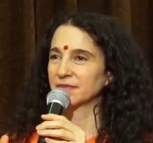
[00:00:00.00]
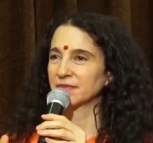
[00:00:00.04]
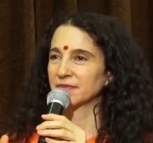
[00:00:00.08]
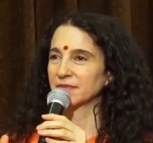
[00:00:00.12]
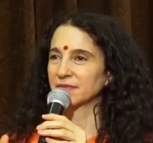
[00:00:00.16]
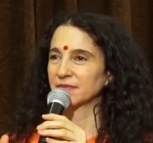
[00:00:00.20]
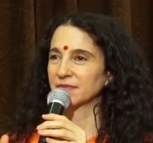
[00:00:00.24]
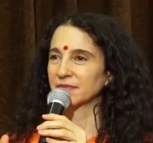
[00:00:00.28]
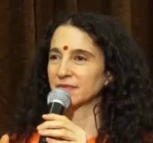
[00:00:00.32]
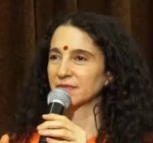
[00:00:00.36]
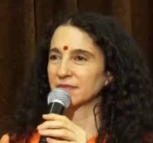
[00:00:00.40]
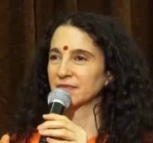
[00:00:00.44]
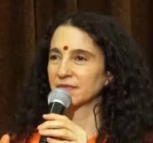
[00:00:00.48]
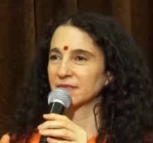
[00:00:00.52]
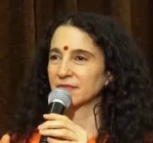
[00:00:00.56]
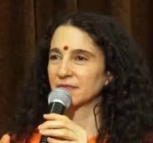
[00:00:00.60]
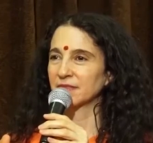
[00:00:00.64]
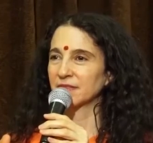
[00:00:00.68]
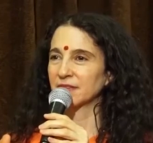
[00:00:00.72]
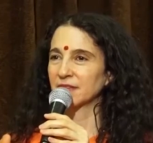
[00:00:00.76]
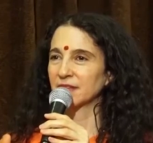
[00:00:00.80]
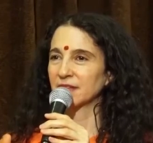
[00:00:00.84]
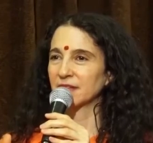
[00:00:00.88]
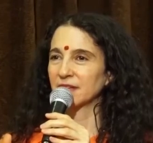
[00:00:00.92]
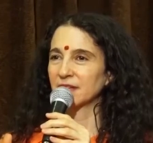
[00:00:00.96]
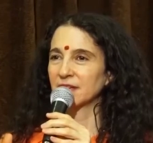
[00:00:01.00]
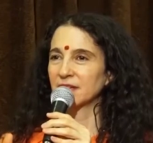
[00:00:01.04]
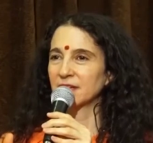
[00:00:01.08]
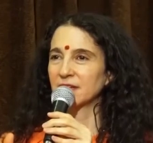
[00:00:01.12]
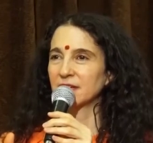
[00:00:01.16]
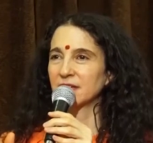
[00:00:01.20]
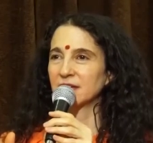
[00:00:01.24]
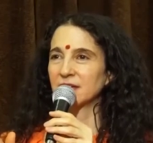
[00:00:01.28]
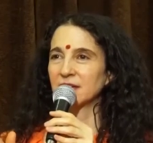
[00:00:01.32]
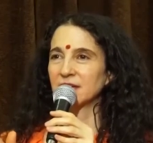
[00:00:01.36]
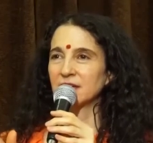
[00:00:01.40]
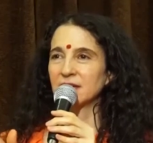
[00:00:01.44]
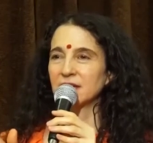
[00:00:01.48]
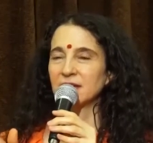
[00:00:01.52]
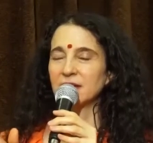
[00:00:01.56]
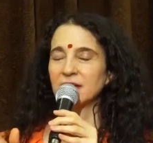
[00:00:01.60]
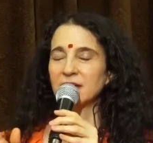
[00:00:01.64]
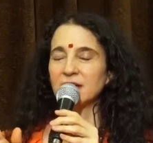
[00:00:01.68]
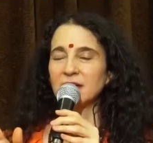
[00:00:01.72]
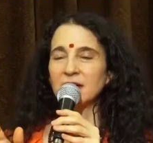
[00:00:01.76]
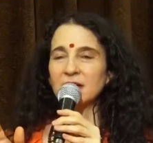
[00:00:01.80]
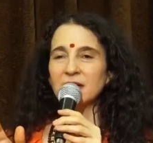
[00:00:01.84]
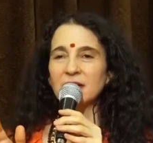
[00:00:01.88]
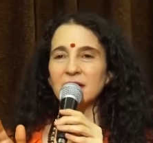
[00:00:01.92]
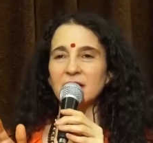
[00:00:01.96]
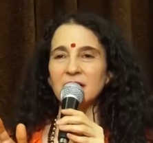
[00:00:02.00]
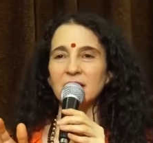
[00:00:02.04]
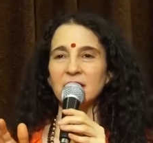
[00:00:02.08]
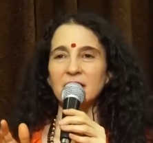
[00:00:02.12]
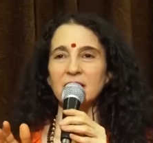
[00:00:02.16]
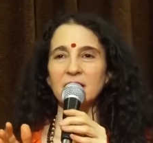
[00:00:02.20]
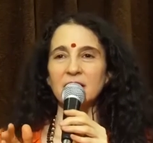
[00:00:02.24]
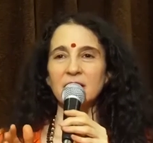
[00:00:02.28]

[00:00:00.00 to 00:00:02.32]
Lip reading: (silence)